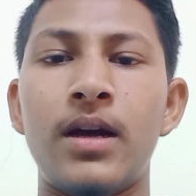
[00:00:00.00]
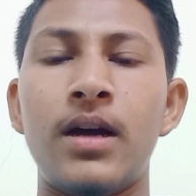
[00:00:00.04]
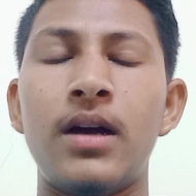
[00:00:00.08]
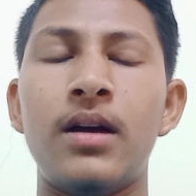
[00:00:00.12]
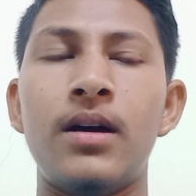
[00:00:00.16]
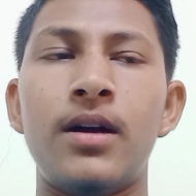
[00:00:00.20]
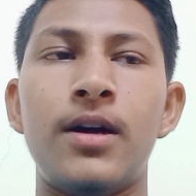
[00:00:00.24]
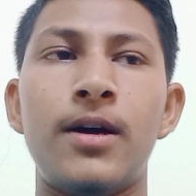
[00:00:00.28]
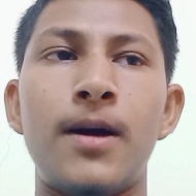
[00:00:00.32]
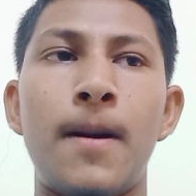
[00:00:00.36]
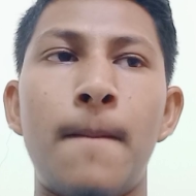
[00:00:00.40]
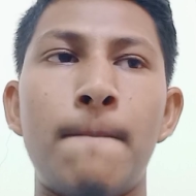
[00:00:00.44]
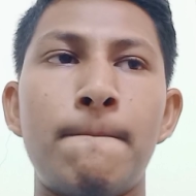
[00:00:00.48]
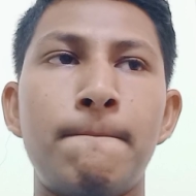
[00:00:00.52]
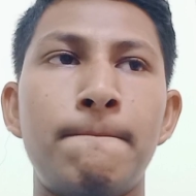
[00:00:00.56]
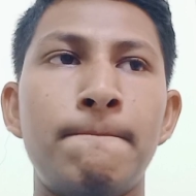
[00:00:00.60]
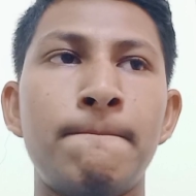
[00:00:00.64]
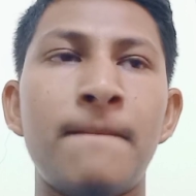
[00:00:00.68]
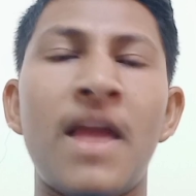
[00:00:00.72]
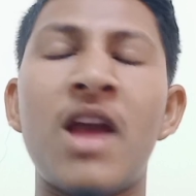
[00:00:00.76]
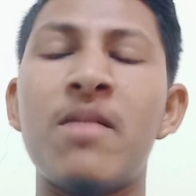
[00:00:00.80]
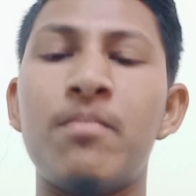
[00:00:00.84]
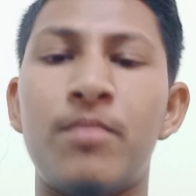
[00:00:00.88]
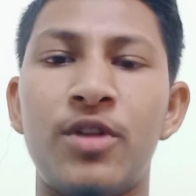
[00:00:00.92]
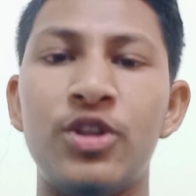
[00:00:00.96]

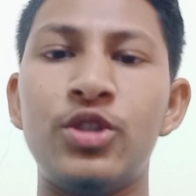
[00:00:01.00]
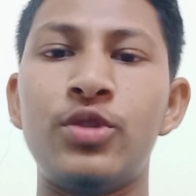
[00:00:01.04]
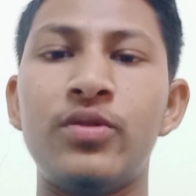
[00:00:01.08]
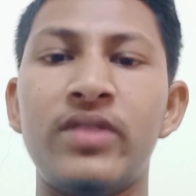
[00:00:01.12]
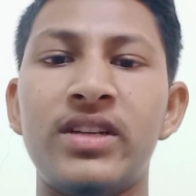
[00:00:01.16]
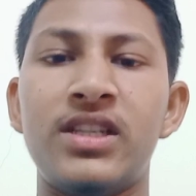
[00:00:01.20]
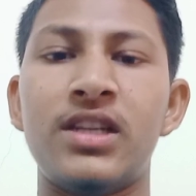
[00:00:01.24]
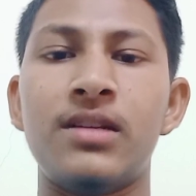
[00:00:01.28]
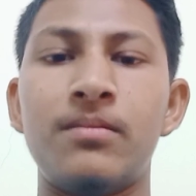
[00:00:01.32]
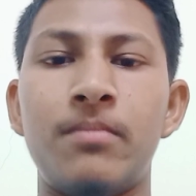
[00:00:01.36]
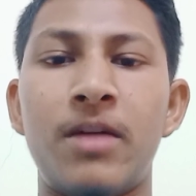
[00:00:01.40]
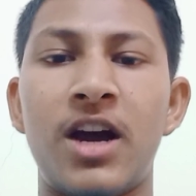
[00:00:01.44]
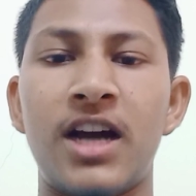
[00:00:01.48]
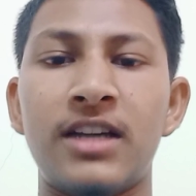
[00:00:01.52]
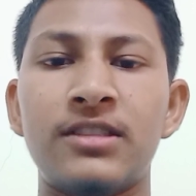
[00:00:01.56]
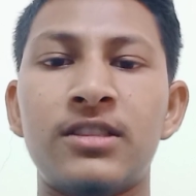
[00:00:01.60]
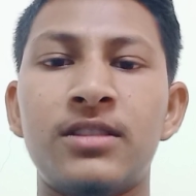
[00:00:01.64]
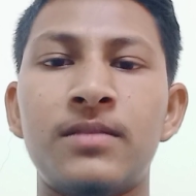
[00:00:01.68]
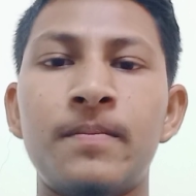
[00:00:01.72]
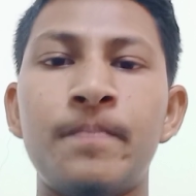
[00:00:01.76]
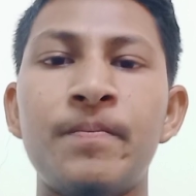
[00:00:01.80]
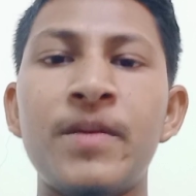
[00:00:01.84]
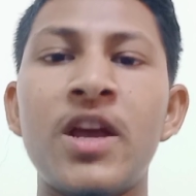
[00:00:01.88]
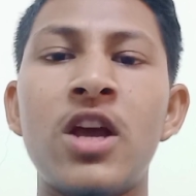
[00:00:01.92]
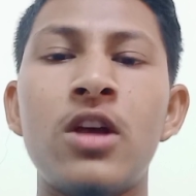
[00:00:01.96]
punctuation
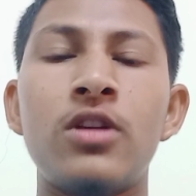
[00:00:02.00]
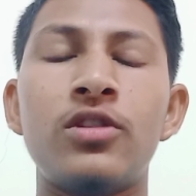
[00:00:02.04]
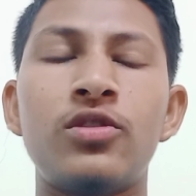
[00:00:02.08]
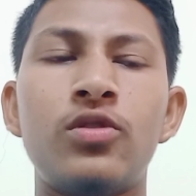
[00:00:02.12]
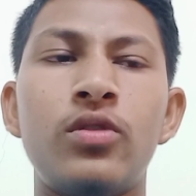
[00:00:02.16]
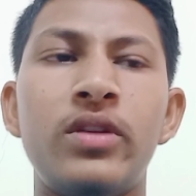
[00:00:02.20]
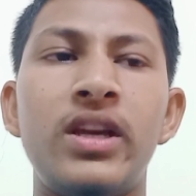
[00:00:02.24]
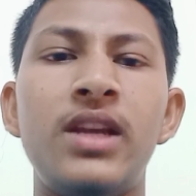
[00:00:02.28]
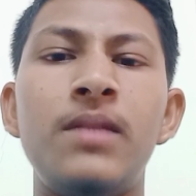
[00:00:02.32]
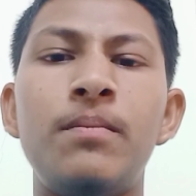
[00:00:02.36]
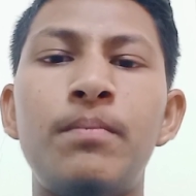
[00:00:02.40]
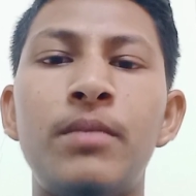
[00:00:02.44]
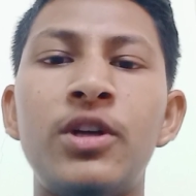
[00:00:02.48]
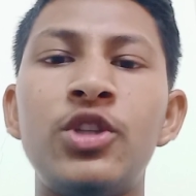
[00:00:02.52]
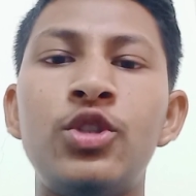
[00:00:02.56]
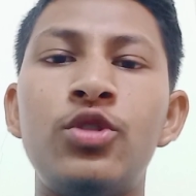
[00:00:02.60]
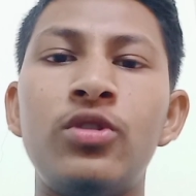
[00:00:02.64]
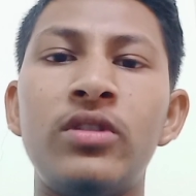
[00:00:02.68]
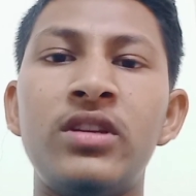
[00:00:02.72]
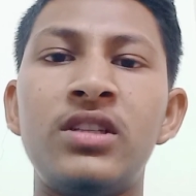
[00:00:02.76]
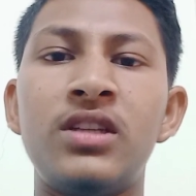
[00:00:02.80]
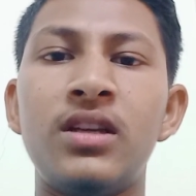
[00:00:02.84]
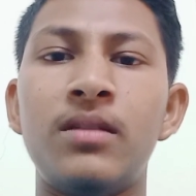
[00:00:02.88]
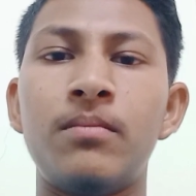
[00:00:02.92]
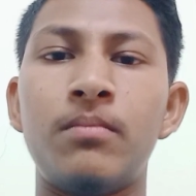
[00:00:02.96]
marks. So in
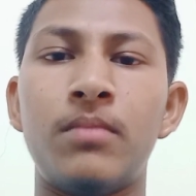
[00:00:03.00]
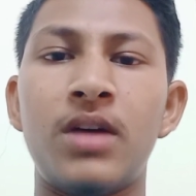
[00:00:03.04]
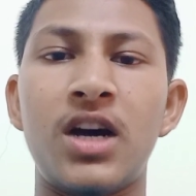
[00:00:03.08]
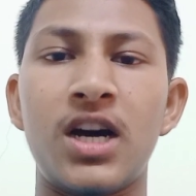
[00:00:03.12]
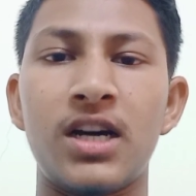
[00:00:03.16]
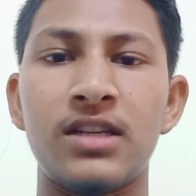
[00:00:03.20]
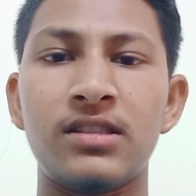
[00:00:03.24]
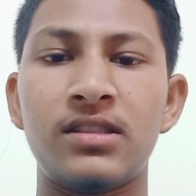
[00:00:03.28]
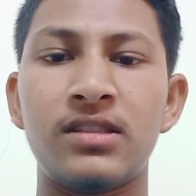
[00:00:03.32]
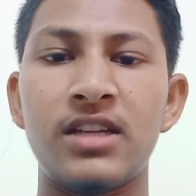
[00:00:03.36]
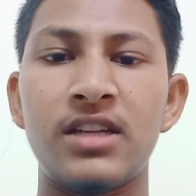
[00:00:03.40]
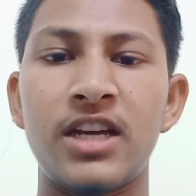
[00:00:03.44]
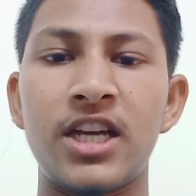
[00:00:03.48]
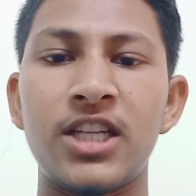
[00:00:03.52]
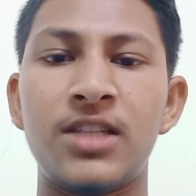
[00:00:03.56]
punctuation marks,